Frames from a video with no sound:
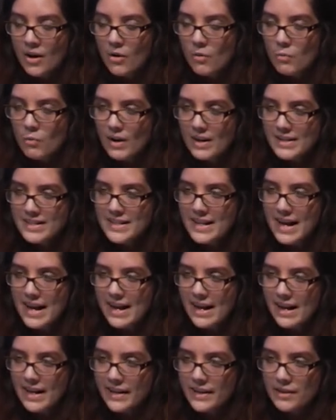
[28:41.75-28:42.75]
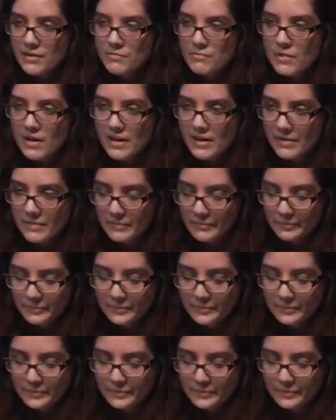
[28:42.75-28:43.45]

one day I can run.